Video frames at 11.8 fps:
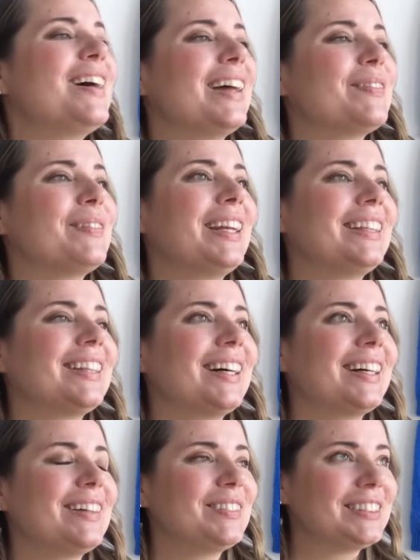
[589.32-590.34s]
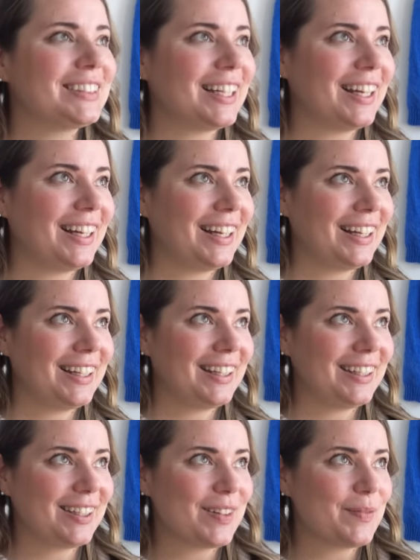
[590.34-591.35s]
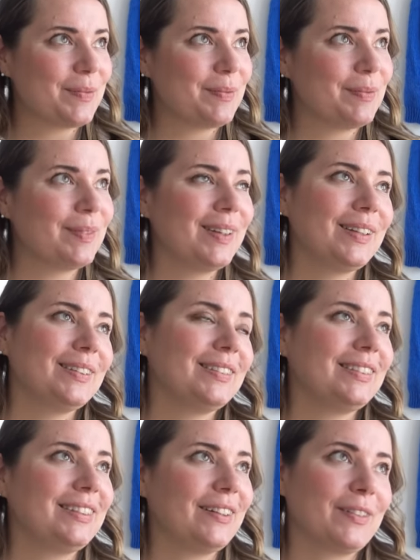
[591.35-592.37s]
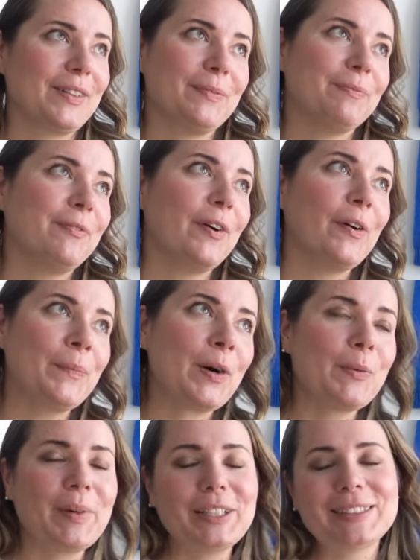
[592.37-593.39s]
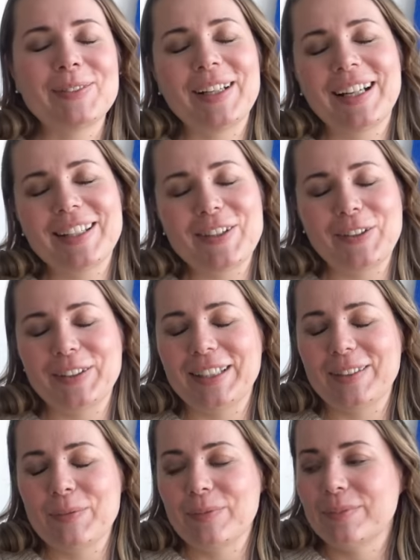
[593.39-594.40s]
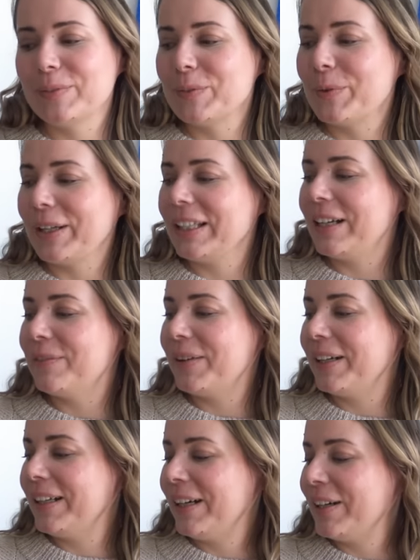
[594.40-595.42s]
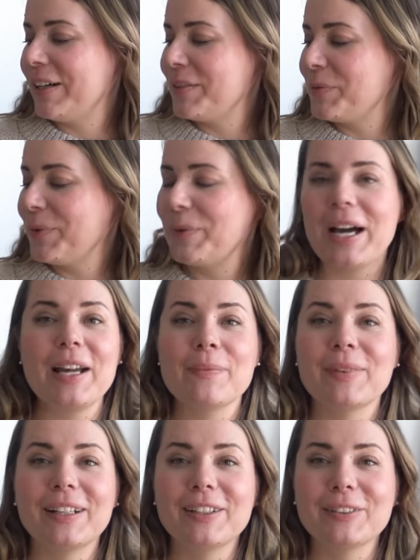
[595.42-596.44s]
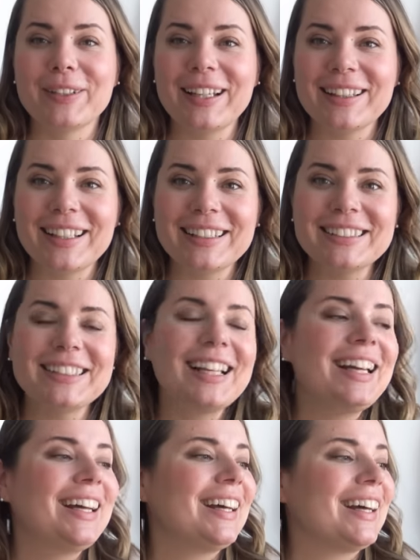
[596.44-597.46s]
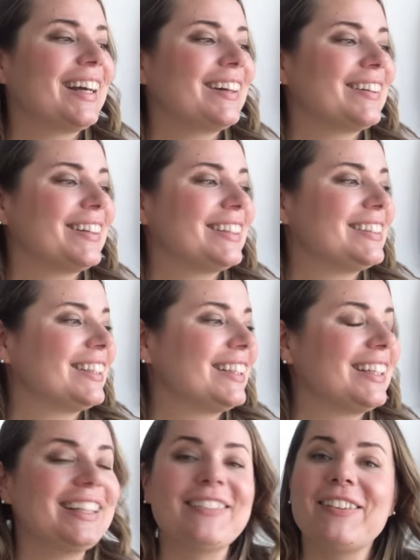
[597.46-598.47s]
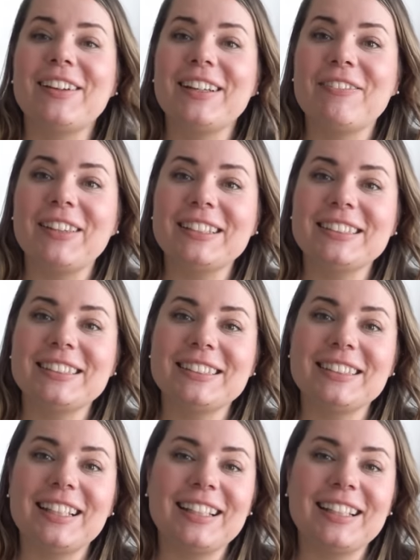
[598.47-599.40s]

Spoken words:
at many times, and there were moments when I thought that what have I done and why am I doing this, or is it, if this is